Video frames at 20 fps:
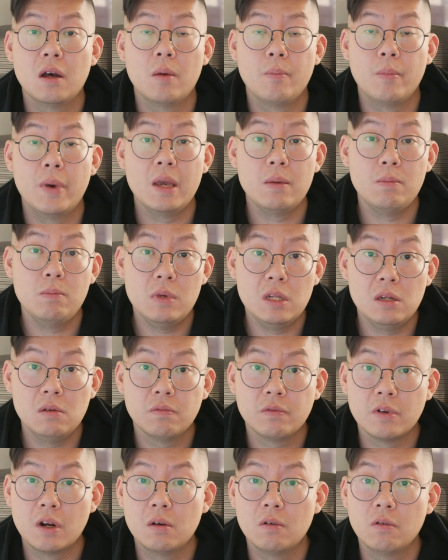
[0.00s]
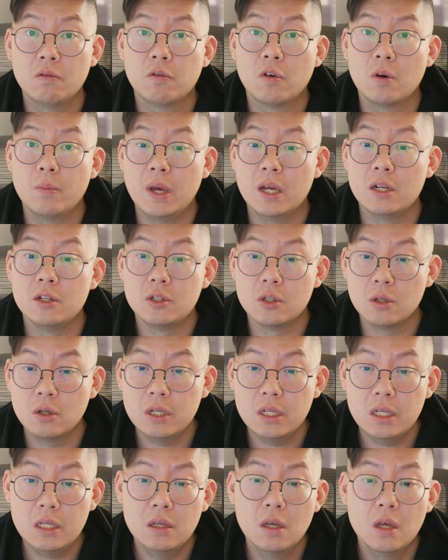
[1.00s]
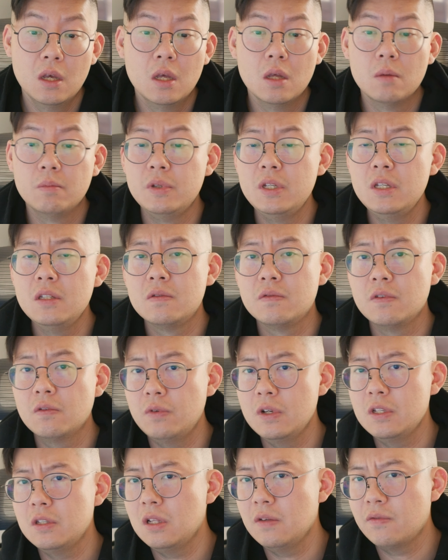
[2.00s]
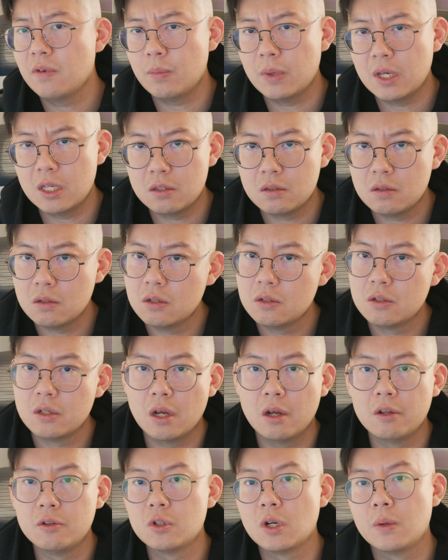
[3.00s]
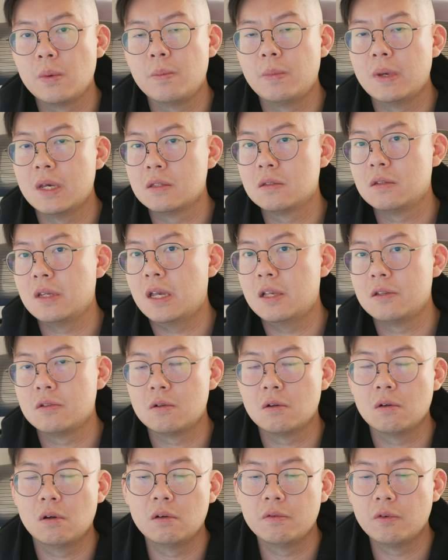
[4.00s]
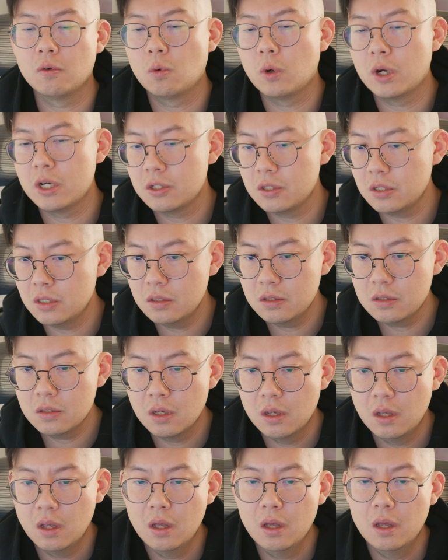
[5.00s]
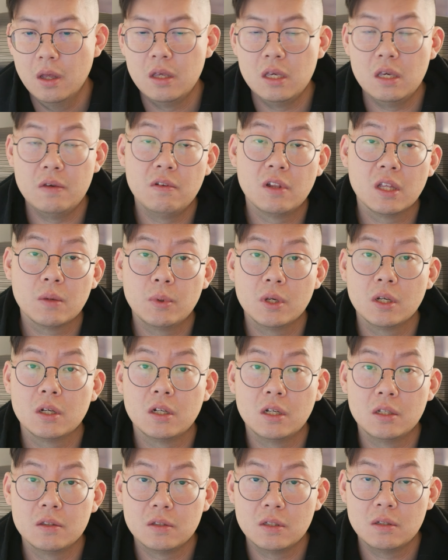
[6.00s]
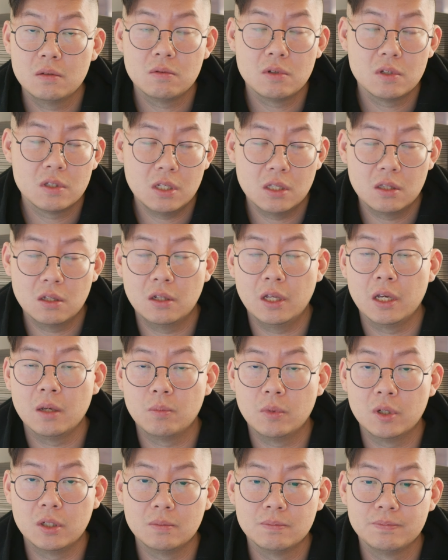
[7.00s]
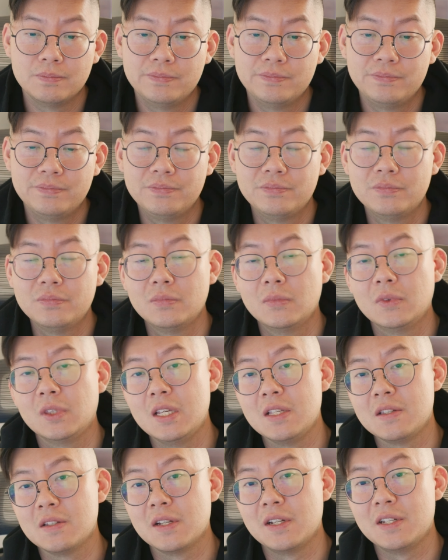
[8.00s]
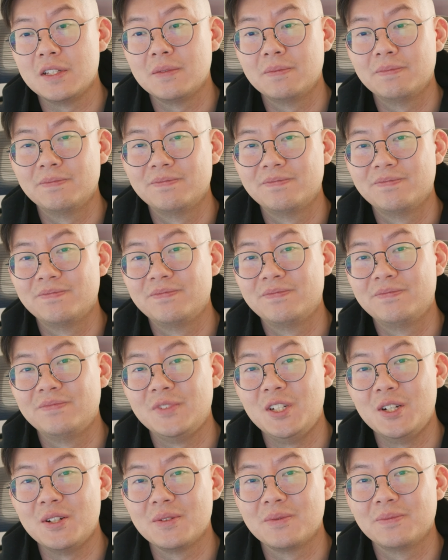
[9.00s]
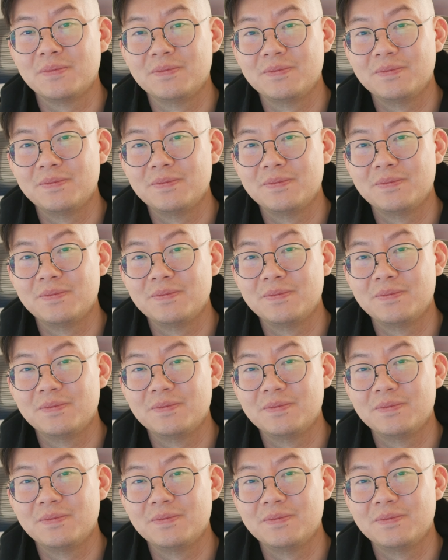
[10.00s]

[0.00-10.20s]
on my medium format journey, please feel free to leave a message. I'll try my best to answer all your questions. If you like my content, just hit the like button. Thanks guys. Cheers.